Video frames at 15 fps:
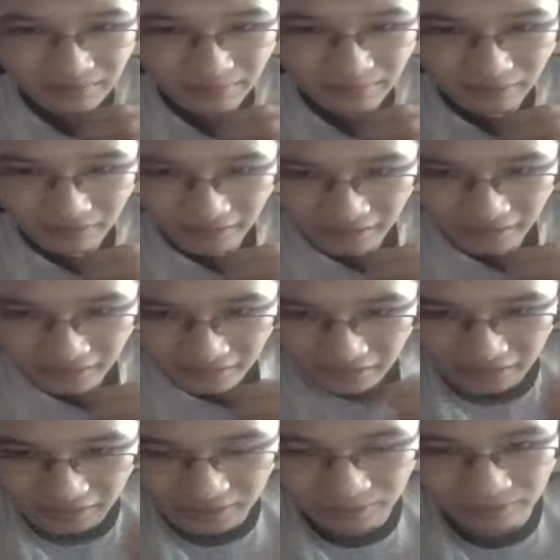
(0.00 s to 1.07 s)
but like
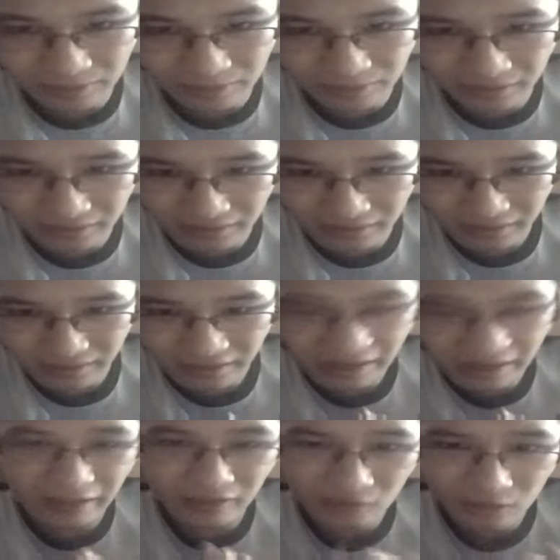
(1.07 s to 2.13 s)
I do it when like
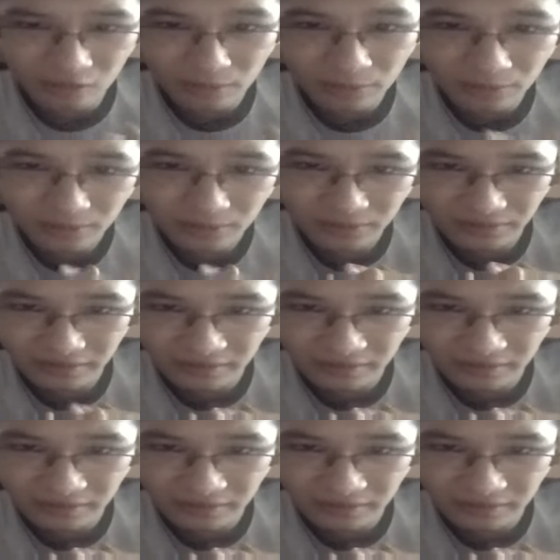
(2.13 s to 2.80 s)
I know a person.